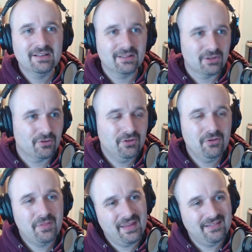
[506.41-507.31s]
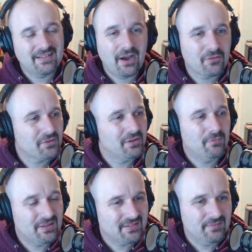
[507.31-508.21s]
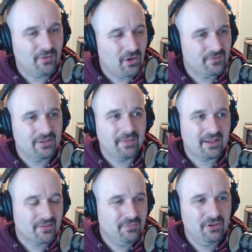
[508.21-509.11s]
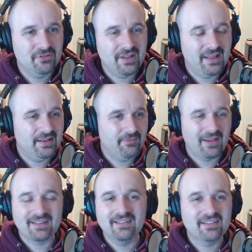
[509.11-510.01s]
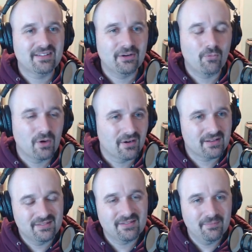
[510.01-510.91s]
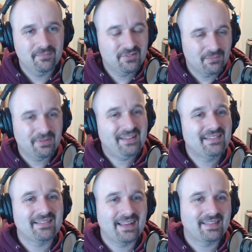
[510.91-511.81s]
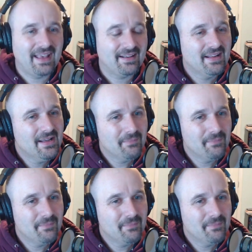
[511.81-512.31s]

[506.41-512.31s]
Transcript: learn new things other than what's involved in my commute and if I can listen at work and some places like that.